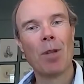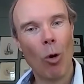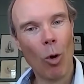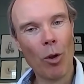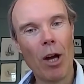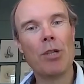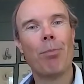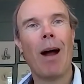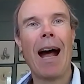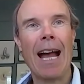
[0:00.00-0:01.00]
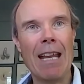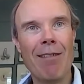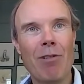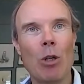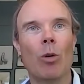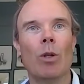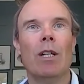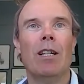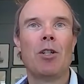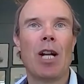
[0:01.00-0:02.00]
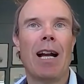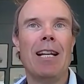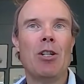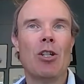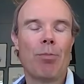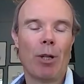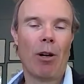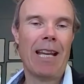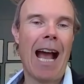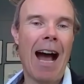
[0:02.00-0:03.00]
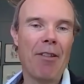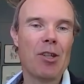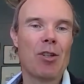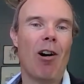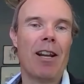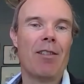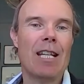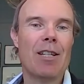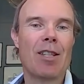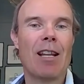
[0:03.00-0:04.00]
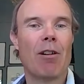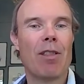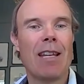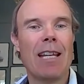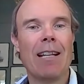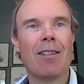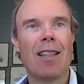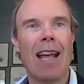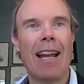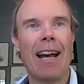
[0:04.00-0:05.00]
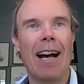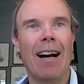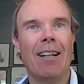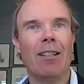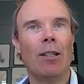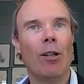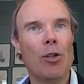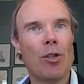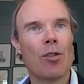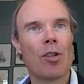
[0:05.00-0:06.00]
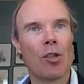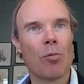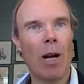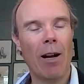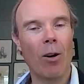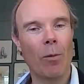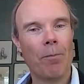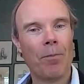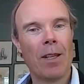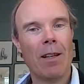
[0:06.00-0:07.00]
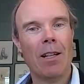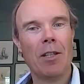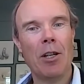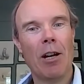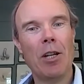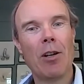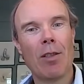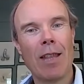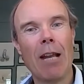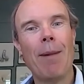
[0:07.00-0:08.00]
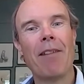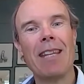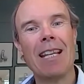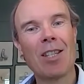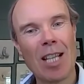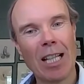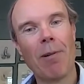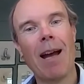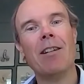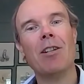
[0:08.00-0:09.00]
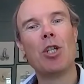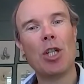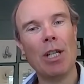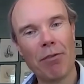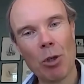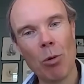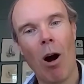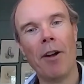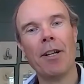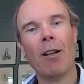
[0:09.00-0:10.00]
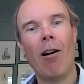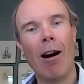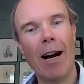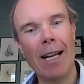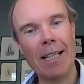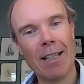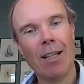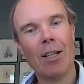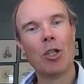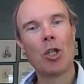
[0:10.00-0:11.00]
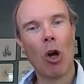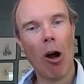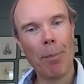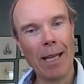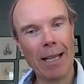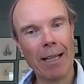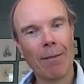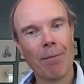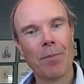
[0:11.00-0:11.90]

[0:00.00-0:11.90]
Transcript: behavioural changes. But on the other side of this, there are things that are losers as well. You could think about the accelerated shift to online shopping.